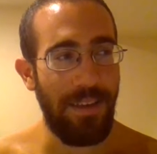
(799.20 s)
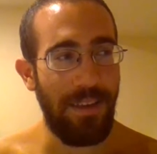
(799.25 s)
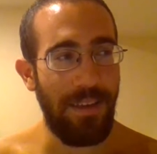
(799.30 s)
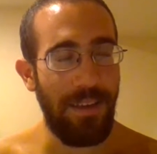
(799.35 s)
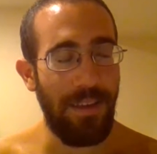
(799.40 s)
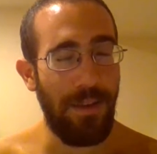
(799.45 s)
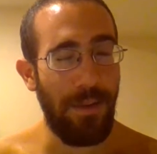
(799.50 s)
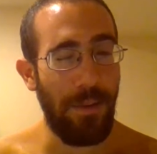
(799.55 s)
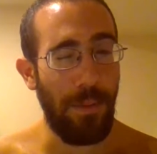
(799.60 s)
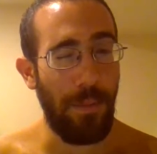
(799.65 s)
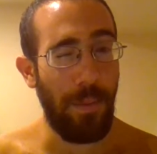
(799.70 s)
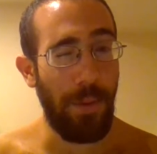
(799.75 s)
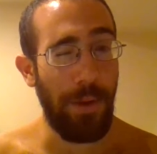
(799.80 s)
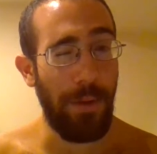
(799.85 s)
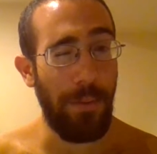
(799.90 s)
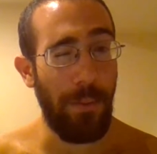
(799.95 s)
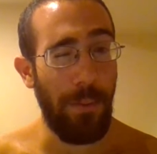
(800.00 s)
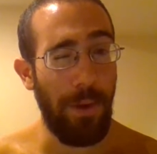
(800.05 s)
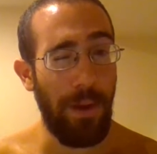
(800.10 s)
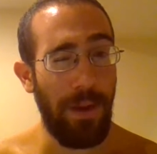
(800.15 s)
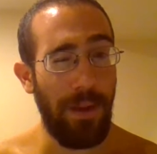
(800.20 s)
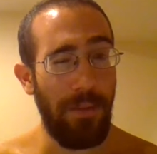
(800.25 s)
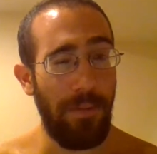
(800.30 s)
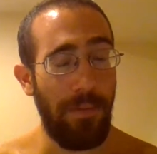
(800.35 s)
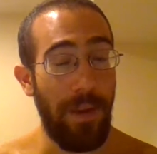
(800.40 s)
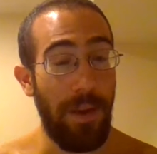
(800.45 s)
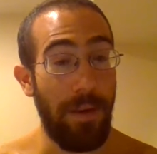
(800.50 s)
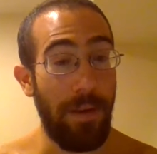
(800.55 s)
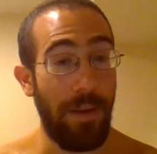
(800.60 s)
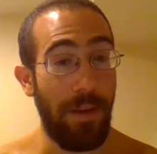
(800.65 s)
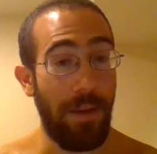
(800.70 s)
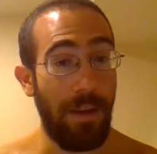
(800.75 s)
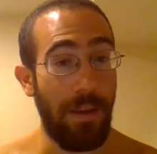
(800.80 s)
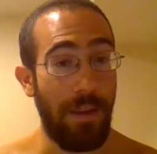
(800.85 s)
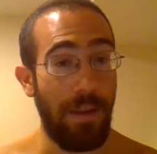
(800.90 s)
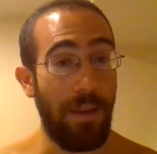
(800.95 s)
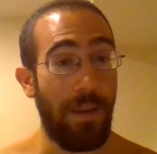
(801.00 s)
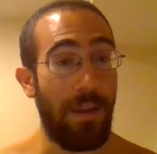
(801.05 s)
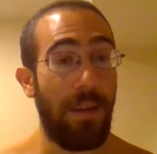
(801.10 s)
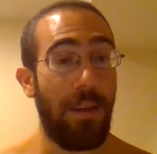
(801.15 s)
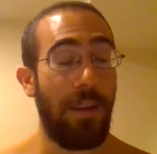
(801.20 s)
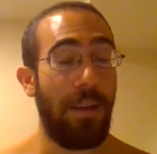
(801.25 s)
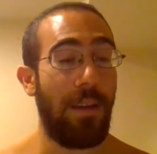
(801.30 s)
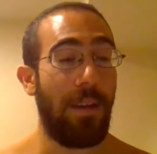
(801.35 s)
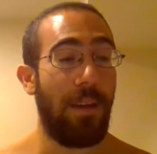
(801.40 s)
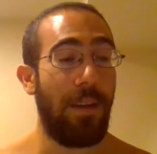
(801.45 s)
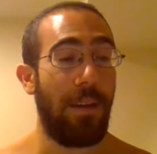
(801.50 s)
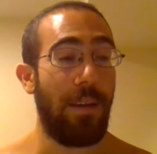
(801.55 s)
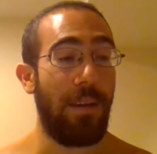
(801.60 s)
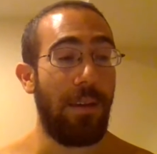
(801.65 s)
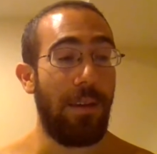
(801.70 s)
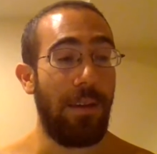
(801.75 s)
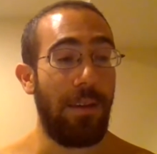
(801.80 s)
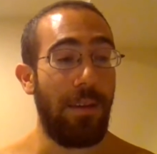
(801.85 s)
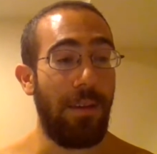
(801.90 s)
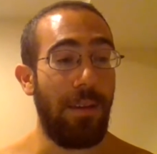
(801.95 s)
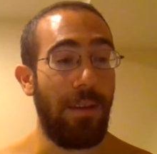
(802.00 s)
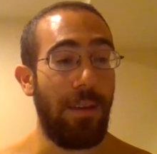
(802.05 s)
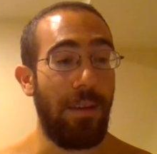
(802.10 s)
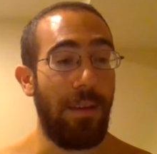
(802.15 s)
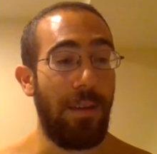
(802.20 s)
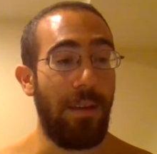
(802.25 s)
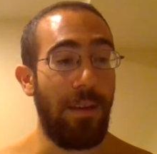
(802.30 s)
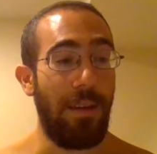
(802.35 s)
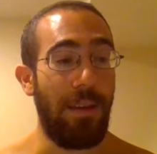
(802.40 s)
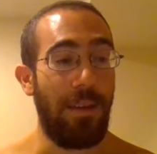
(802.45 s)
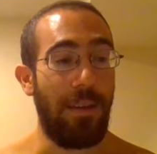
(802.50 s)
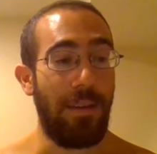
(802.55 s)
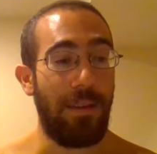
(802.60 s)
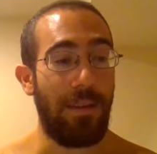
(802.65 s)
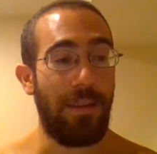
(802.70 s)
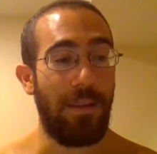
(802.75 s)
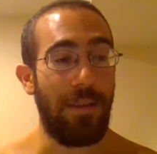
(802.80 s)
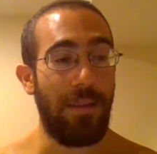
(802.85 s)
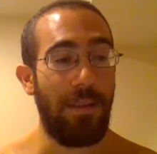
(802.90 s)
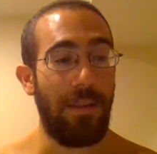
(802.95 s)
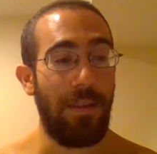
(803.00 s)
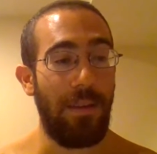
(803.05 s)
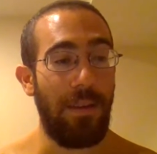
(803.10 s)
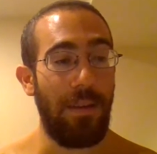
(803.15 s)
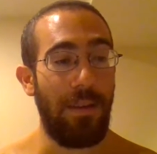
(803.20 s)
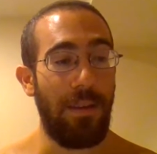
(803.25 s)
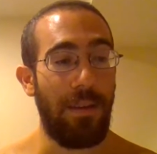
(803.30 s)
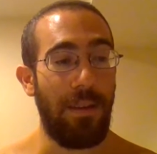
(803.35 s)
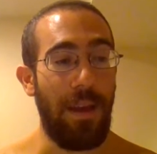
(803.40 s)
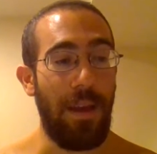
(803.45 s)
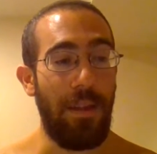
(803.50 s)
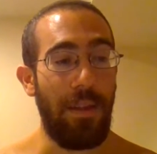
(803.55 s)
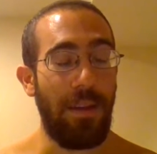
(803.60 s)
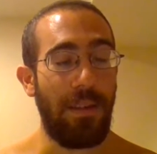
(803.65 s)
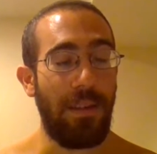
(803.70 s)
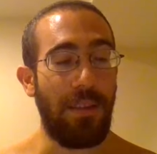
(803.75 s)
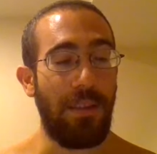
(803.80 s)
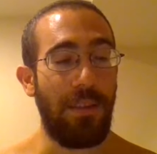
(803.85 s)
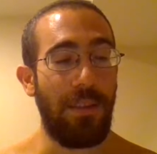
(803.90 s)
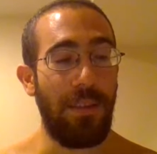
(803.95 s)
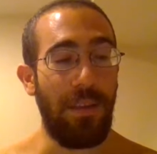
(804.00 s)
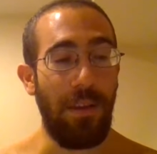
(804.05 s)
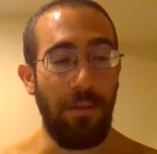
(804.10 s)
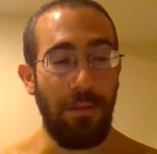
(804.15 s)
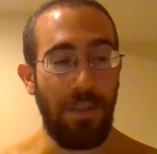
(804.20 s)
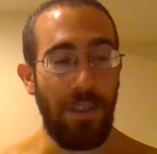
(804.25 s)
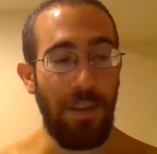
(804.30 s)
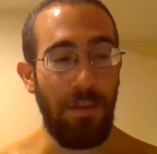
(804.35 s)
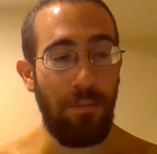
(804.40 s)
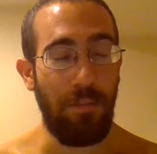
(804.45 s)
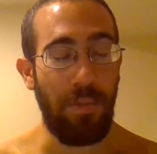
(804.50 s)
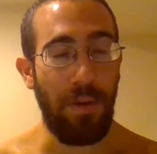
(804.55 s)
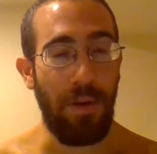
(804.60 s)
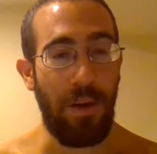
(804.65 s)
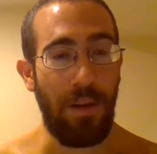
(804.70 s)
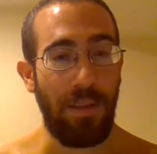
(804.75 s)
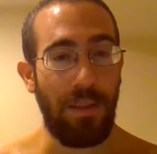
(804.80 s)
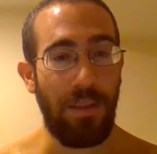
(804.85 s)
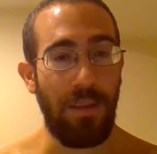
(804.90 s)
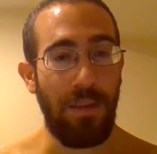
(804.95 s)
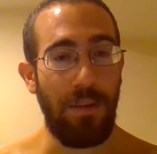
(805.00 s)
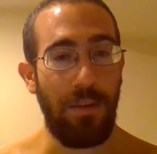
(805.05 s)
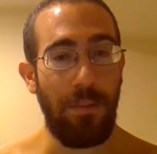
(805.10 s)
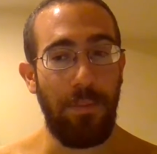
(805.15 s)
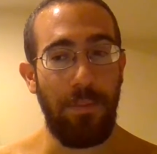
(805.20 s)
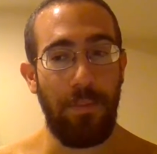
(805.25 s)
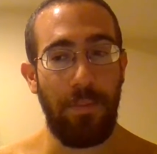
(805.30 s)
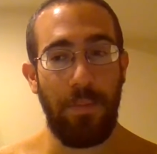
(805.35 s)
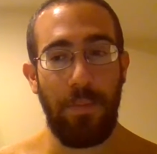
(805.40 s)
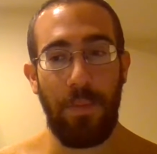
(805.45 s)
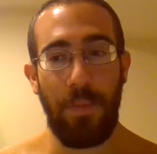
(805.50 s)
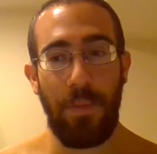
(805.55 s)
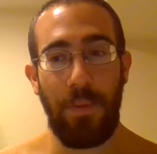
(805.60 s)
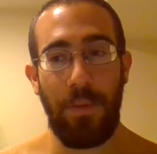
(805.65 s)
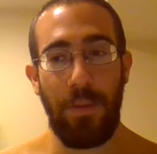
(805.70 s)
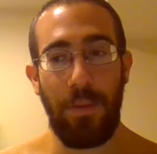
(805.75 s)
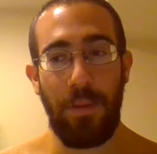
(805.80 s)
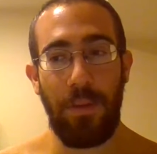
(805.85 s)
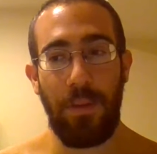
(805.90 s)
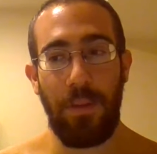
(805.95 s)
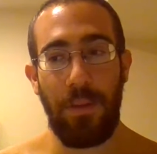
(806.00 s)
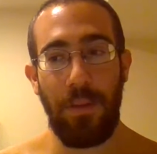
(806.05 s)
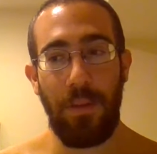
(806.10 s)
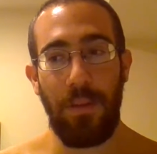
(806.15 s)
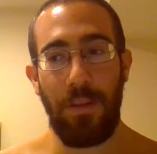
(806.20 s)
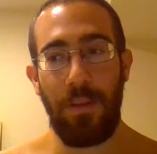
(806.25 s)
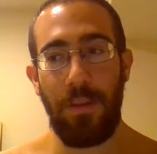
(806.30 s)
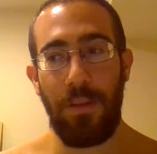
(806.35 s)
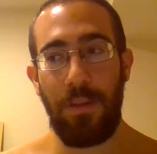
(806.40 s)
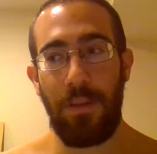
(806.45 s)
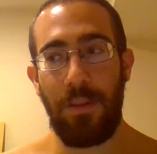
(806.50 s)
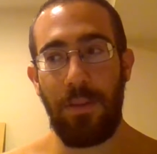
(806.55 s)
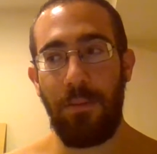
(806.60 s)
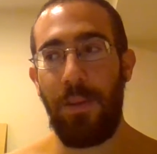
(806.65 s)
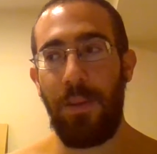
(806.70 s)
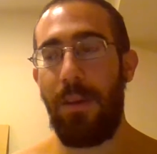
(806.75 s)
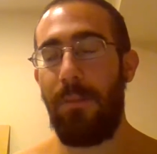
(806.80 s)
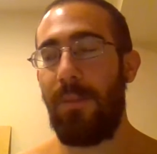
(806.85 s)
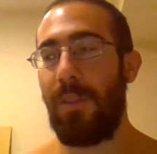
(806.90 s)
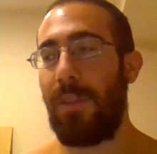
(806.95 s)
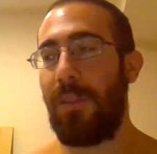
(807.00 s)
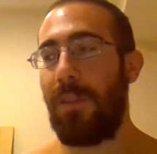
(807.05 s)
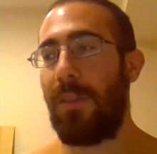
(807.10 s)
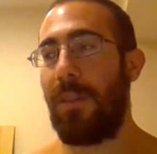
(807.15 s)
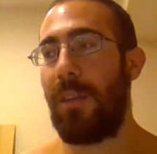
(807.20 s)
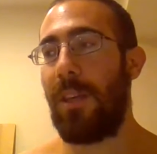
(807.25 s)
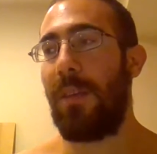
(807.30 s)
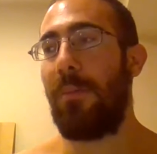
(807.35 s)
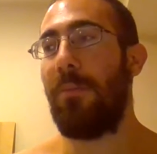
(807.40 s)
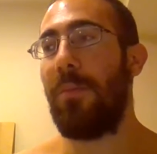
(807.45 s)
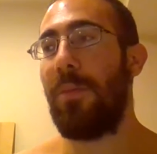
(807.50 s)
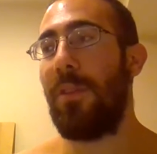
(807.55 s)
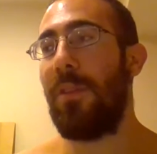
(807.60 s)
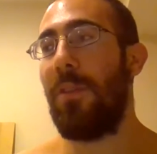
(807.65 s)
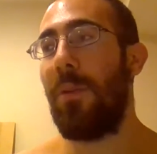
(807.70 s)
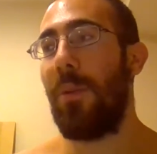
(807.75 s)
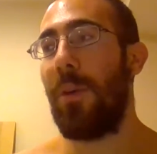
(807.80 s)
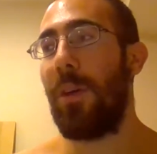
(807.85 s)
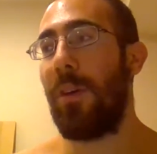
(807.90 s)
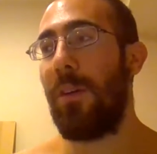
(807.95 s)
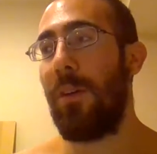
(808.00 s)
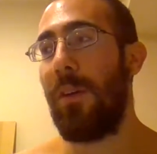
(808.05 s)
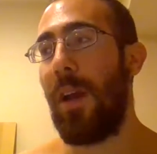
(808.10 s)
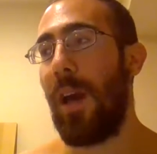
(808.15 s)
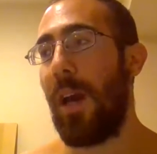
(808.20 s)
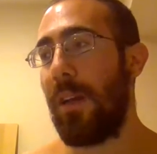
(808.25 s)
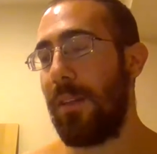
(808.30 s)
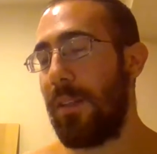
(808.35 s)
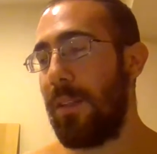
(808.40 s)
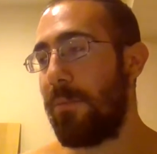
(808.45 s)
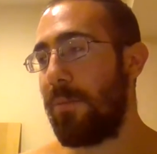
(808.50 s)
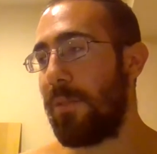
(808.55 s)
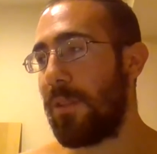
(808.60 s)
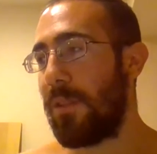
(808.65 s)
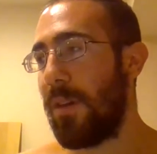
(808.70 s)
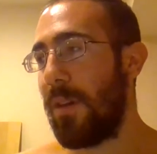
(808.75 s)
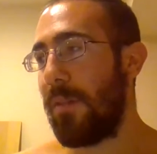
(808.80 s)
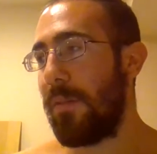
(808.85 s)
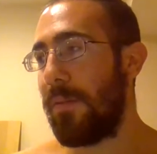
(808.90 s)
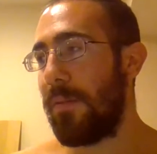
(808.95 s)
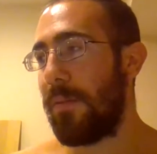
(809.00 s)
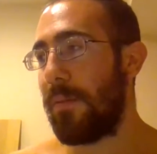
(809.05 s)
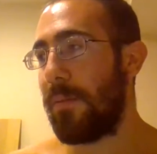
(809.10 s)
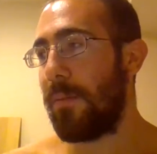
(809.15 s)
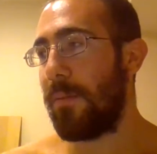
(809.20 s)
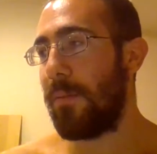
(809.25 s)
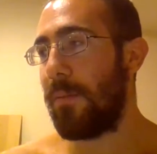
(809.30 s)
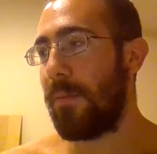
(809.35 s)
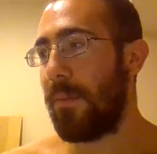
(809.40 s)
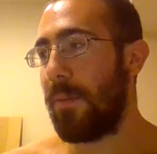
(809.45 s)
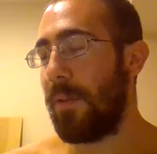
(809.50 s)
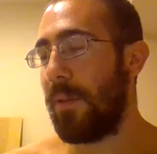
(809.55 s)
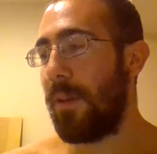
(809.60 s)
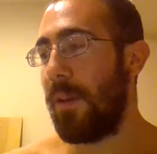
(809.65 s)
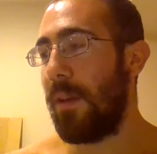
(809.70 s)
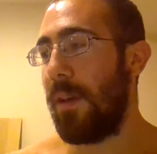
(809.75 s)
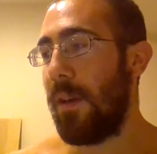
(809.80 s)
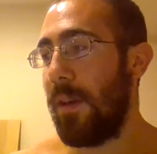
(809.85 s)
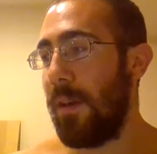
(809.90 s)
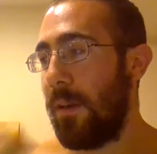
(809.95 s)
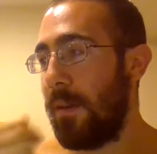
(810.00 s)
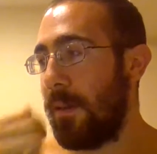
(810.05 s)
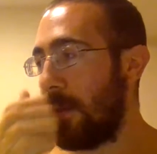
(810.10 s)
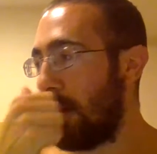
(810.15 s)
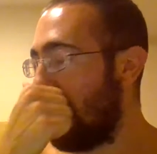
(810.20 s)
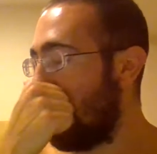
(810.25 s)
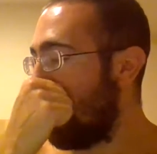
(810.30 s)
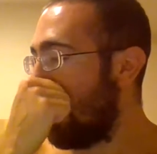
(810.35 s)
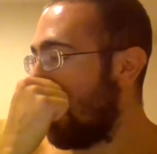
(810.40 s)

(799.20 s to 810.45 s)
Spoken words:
in a weird way, very healthy. And I think it's good to go deep, but also sometimes keep doing your non-deep stuff. And